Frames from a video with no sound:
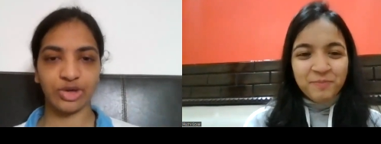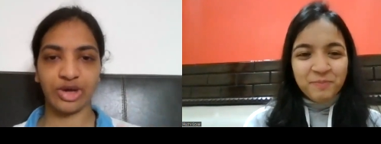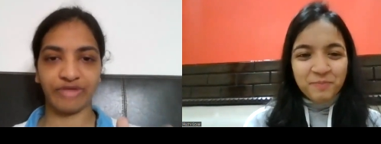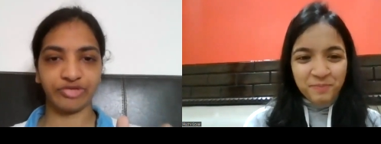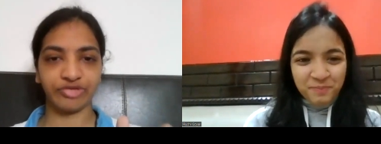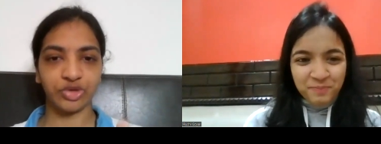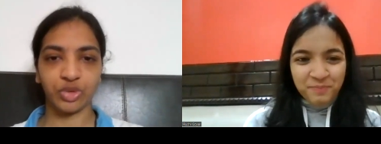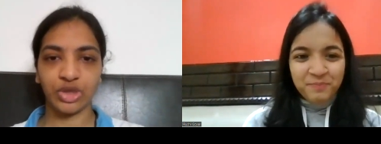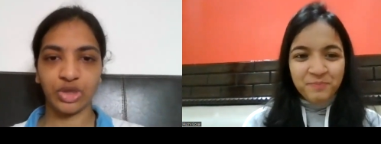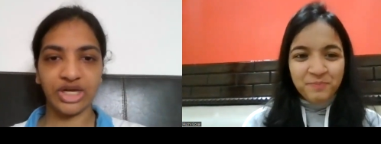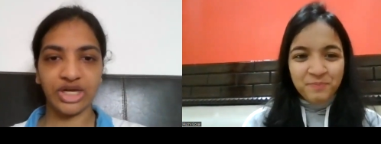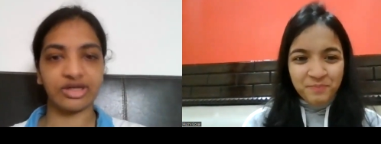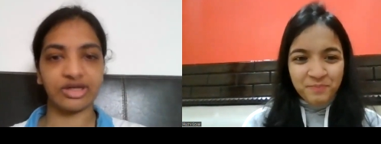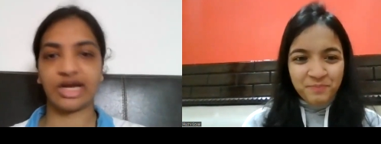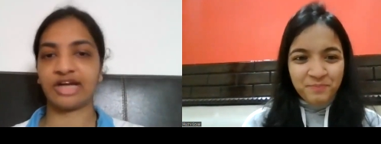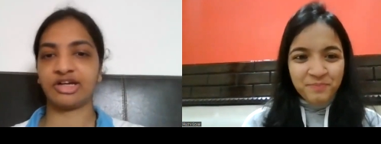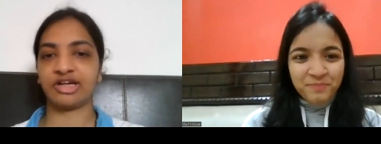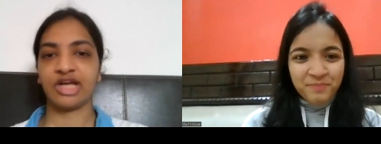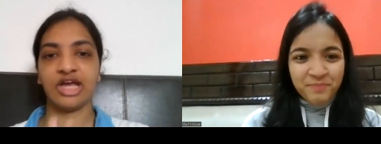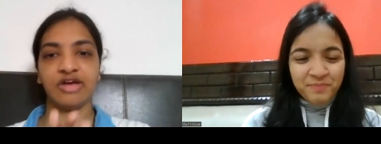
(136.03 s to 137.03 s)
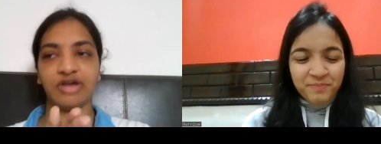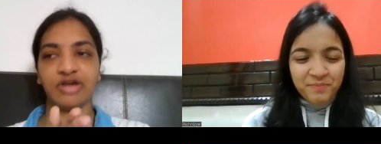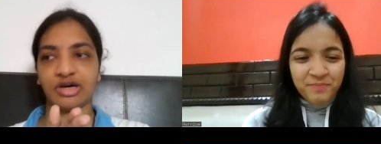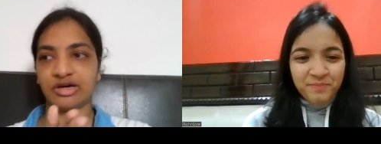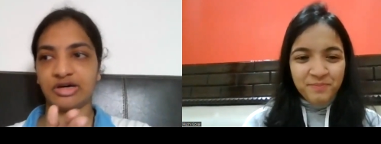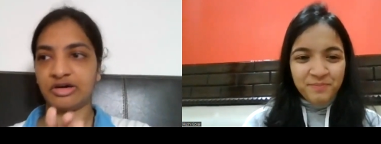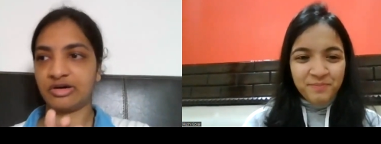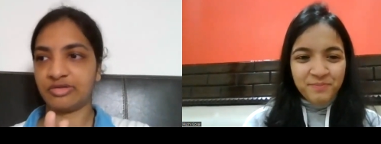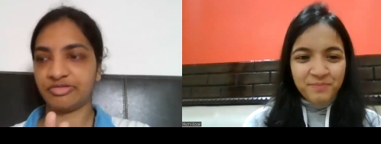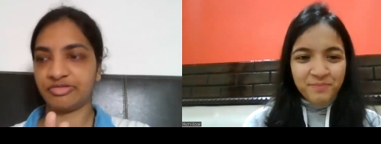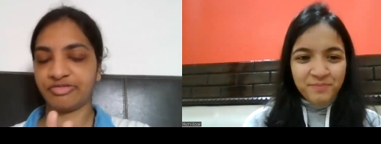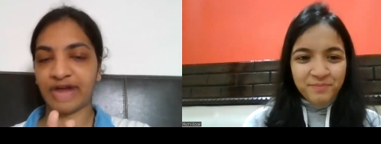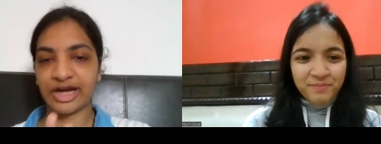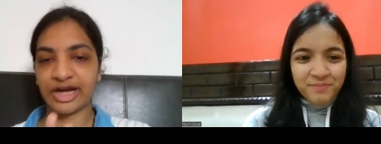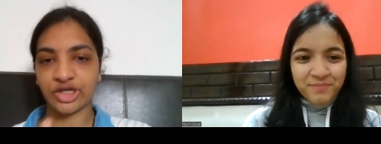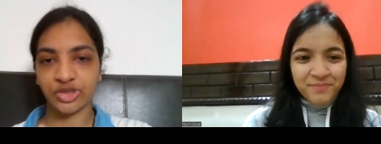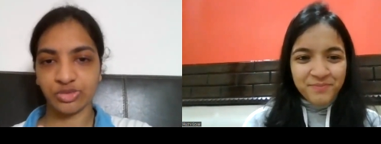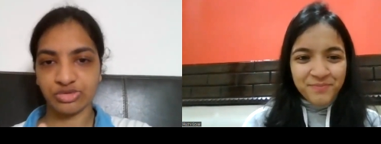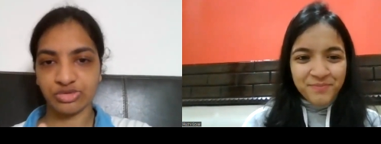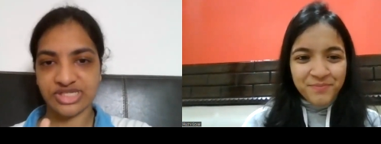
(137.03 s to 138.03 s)
Speaker 1: Like you have to only write uh,
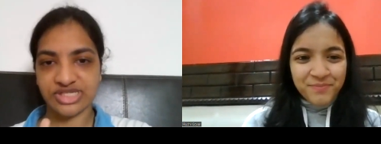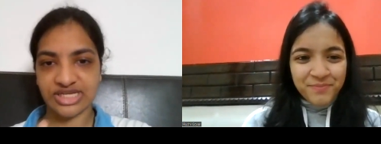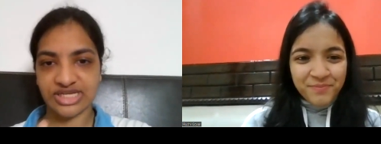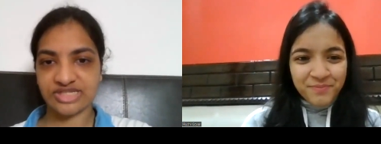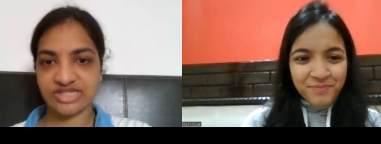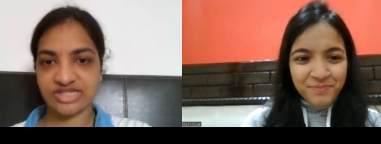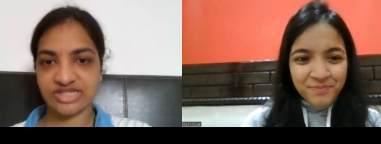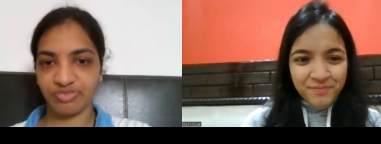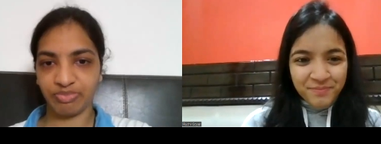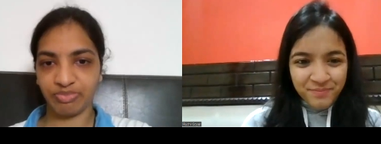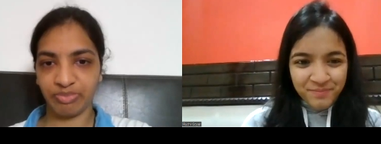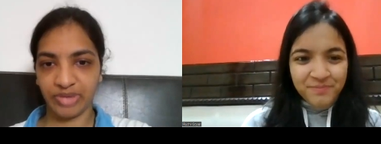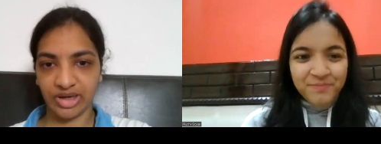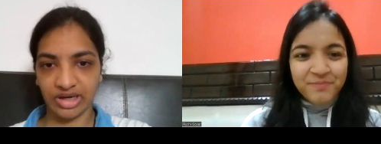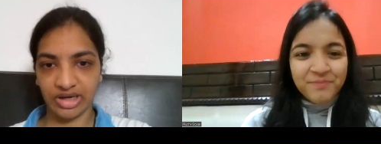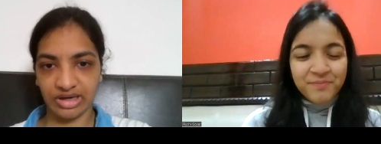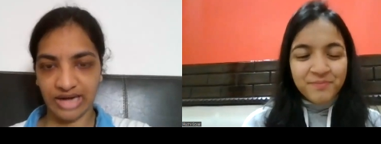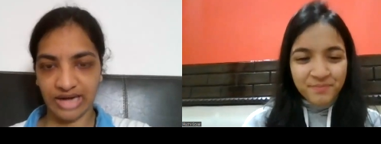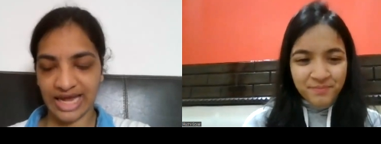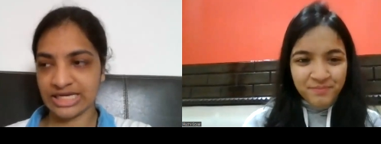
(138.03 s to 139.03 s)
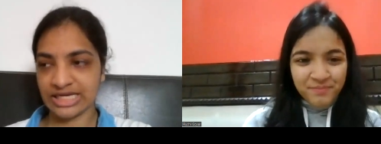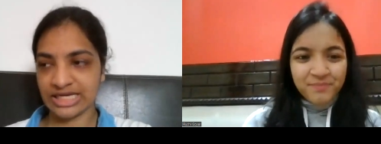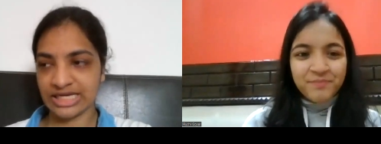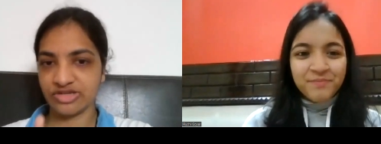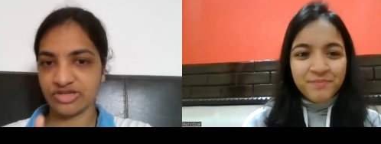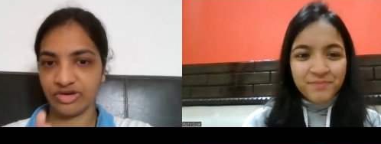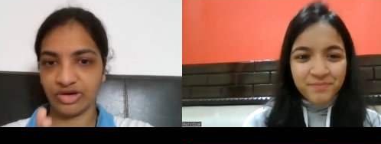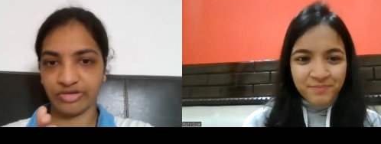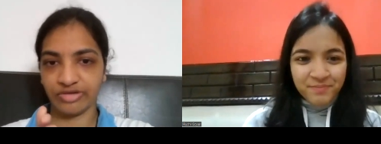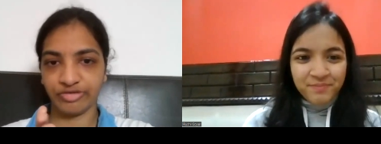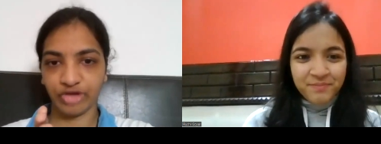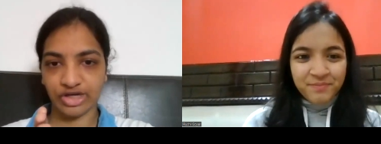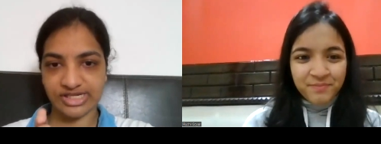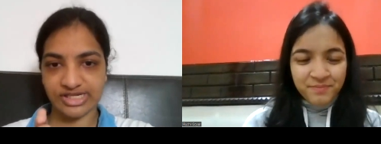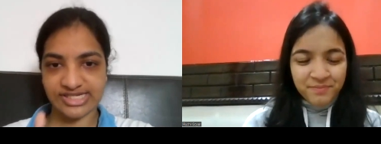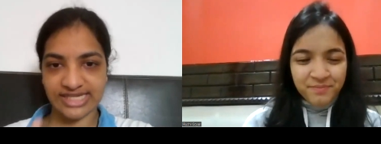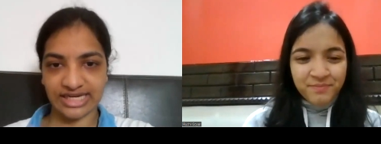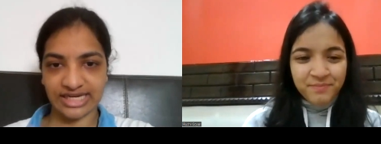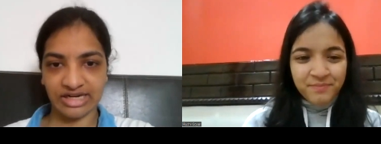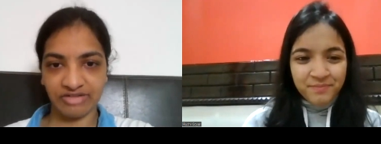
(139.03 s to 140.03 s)
five to six uh, lines uh,
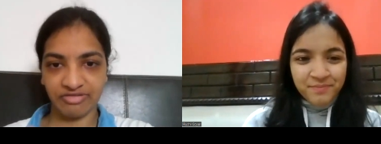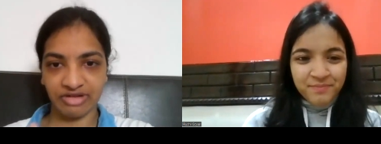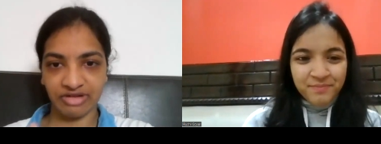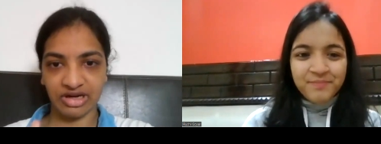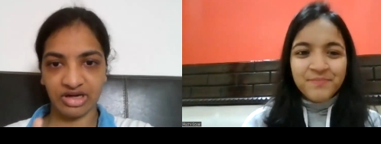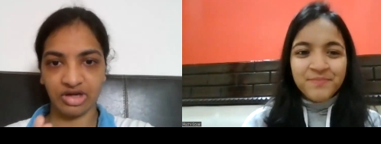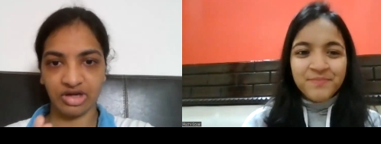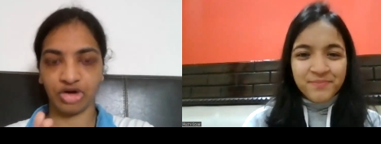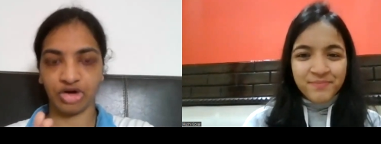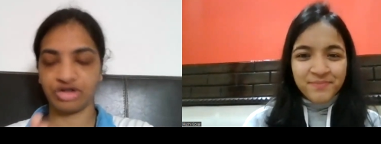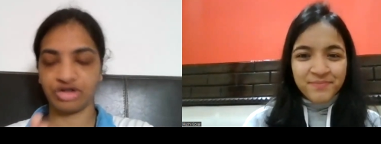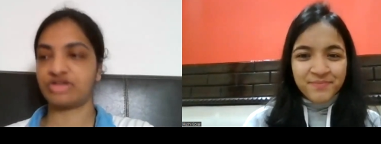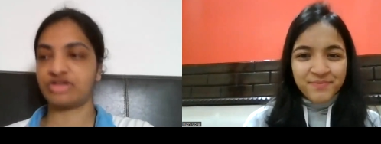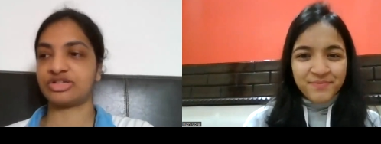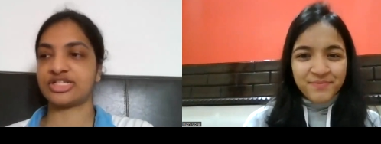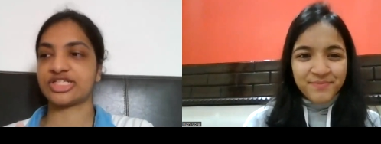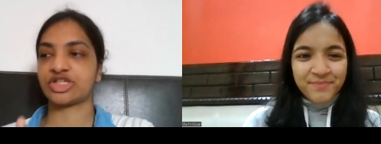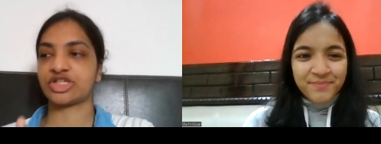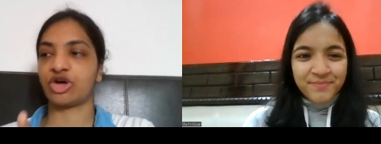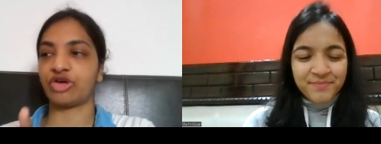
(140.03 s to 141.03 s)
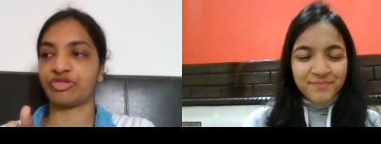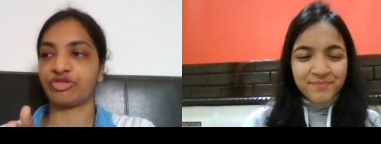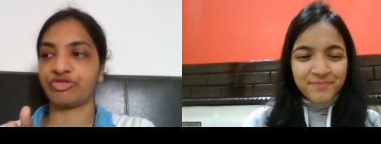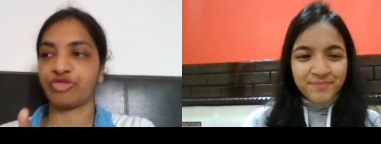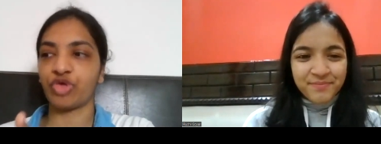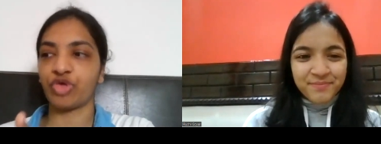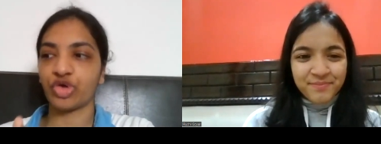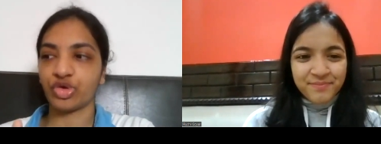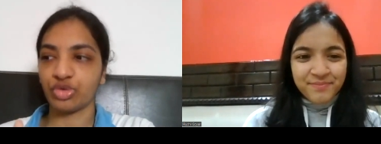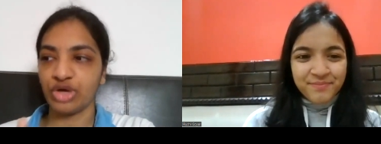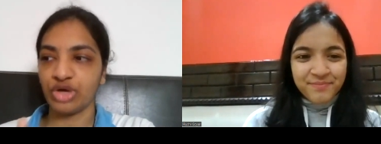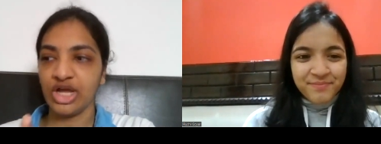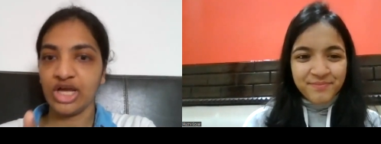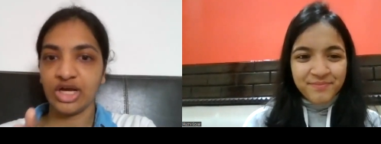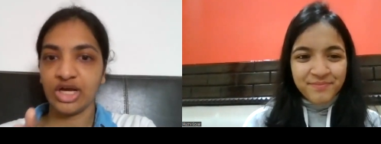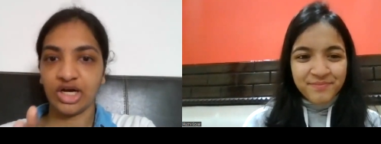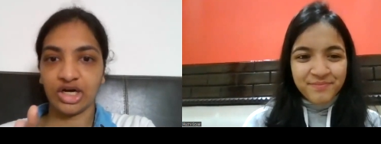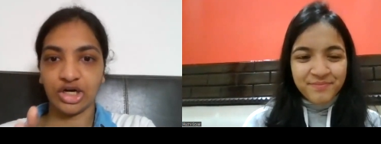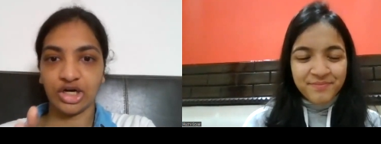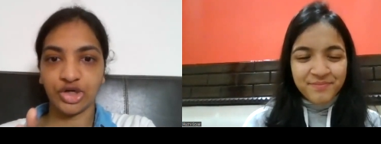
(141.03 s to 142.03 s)
for a significant audit risk or four to
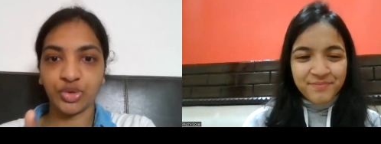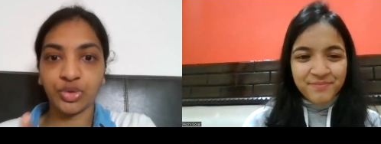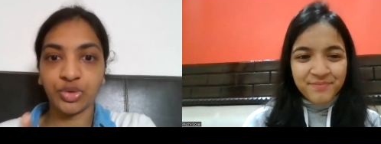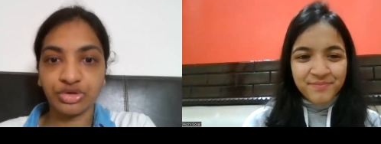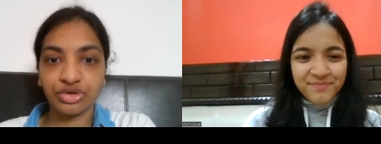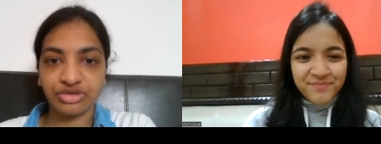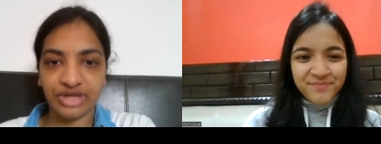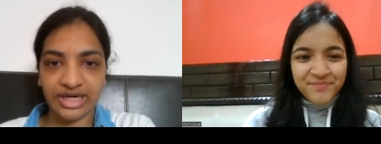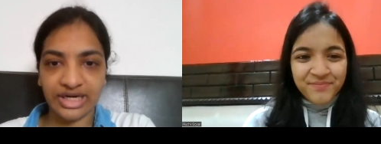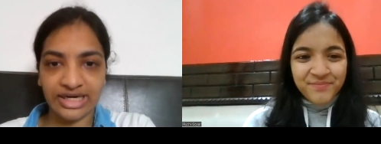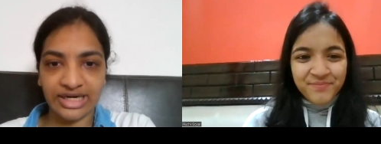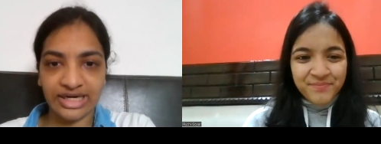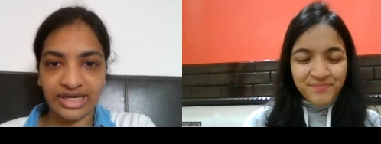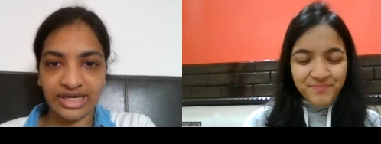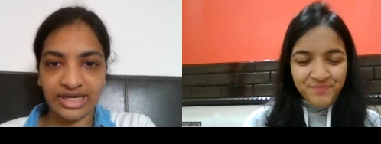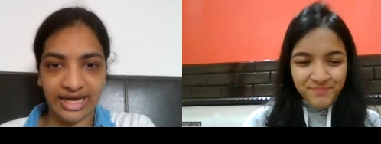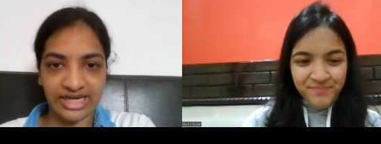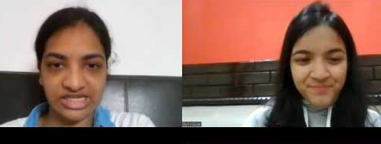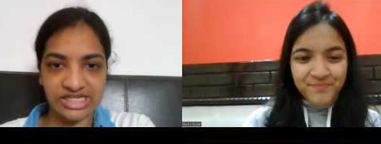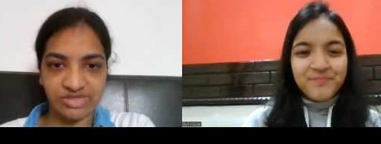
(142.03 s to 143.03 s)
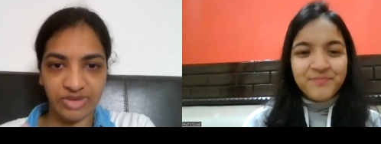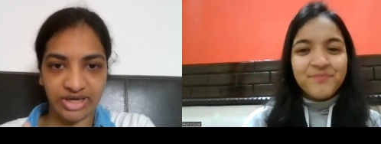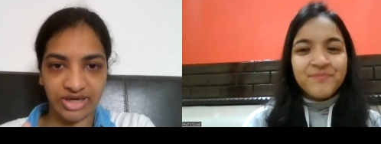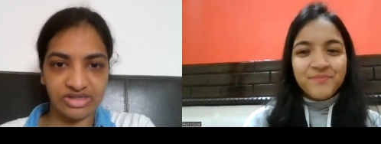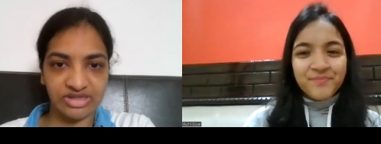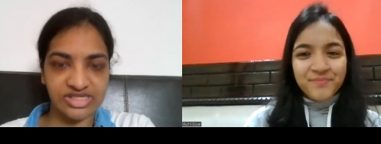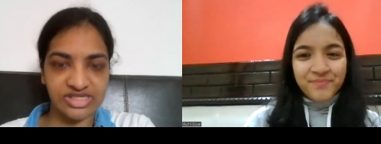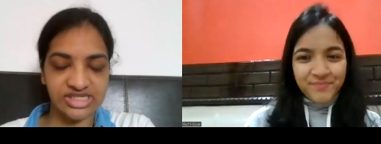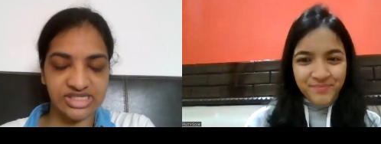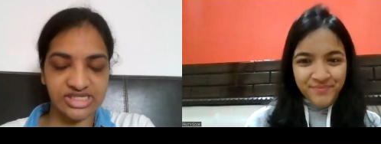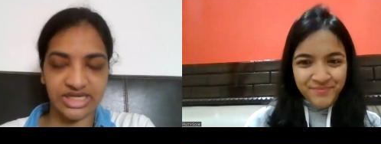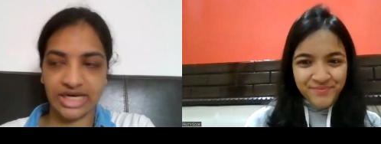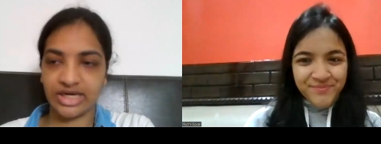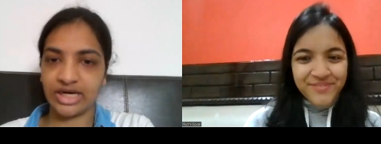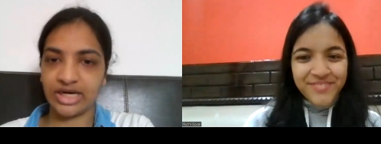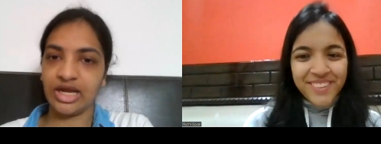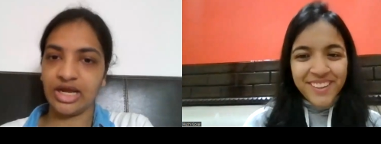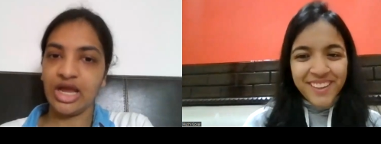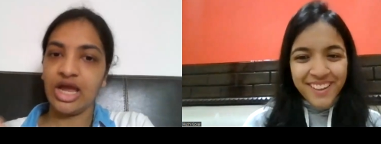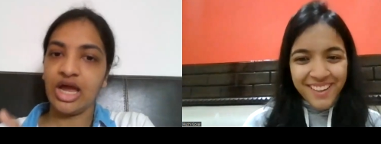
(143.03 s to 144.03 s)
uh, two to three lines where it is
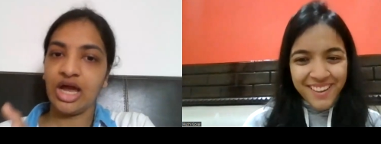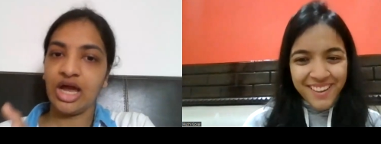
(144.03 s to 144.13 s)
needed